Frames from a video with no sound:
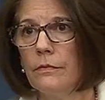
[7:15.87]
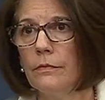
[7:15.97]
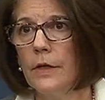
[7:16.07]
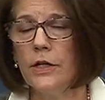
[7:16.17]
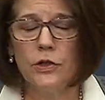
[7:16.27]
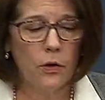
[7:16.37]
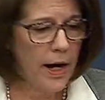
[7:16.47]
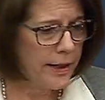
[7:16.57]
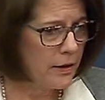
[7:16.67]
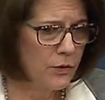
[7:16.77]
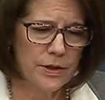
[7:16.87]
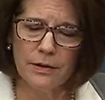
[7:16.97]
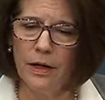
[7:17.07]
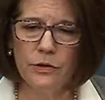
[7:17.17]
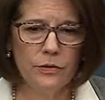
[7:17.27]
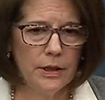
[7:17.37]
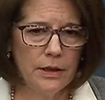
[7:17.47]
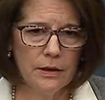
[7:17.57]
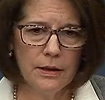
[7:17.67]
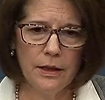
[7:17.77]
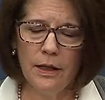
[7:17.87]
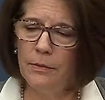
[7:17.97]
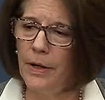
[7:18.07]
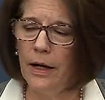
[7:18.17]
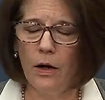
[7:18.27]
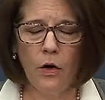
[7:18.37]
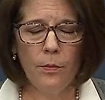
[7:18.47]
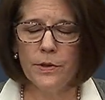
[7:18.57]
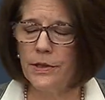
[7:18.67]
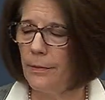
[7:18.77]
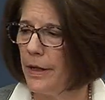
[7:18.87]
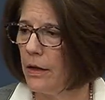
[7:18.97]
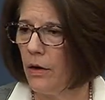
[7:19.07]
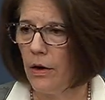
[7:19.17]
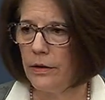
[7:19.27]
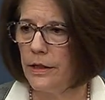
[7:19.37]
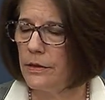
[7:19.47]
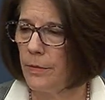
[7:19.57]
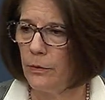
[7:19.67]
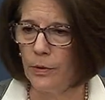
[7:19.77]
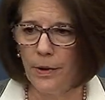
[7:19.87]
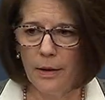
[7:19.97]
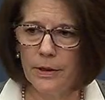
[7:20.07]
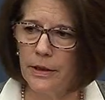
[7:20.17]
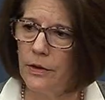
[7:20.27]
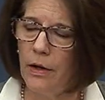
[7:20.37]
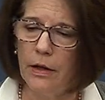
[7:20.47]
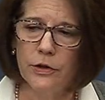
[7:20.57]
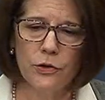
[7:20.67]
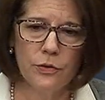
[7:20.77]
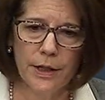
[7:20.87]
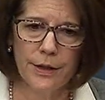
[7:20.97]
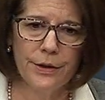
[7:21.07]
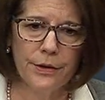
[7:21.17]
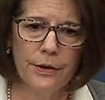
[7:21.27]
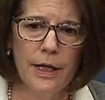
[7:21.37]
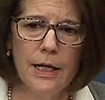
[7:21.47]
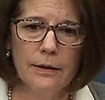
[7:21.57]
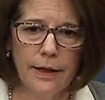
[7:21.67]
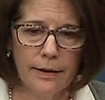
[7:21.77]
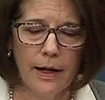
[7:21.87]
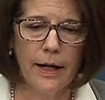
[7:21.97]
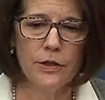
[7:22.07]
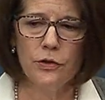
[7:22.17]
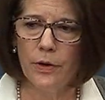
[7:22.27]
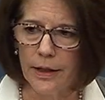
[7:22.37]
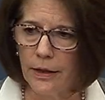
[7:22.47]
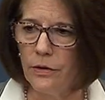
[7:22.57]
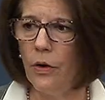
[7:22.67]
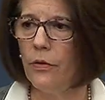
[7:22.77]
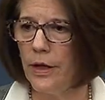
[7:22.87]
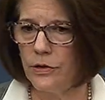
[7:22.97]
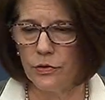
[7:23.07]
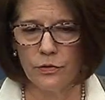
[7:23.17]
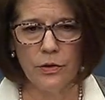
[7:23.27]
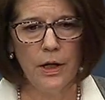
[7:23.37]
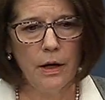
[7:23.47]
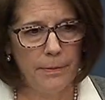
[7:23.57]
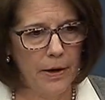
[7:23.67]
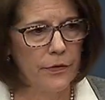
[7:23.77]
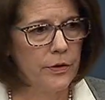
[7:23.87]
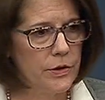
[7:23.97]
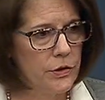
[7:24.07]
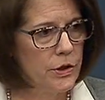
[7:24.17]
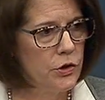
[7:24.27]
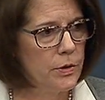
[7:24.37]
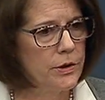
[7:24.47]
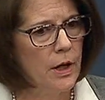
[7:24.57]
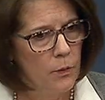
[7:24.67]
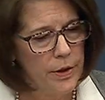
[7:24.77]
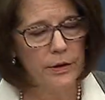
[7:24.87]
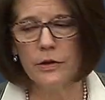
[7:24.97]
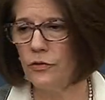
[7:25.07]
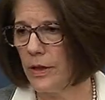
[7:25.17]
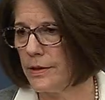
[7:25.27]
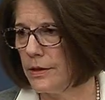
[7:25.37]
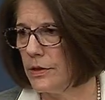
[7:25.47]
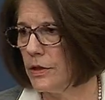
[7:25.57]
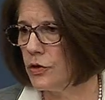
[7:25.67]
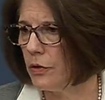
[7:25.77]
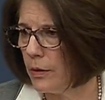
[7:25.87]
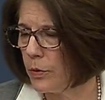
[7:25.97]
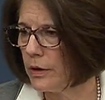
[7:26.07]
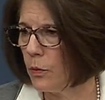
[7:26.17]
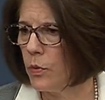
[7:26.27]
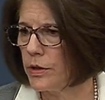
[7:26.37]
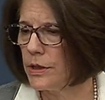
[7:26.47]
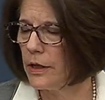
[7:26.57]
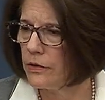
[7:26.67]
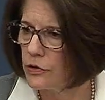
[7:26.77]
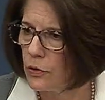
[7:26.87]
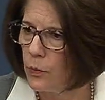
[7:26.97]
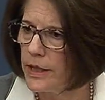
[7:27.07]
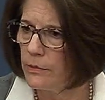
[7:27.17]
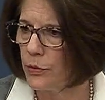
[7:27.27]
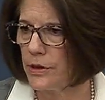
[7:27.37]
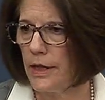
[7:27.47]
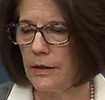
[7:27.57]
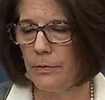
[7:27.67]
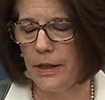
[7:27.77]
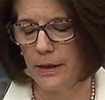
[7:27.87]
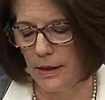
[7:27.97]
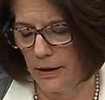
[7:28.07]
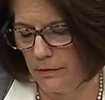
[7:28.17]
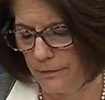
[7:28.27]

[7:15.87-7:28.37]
And so I know it's not unique, and my hope is that my colleagues and my Republican colleagues who care like I do, and I know they do, about their constituents, we are going to address this issue and we're going to work together so we can protect Medicaid.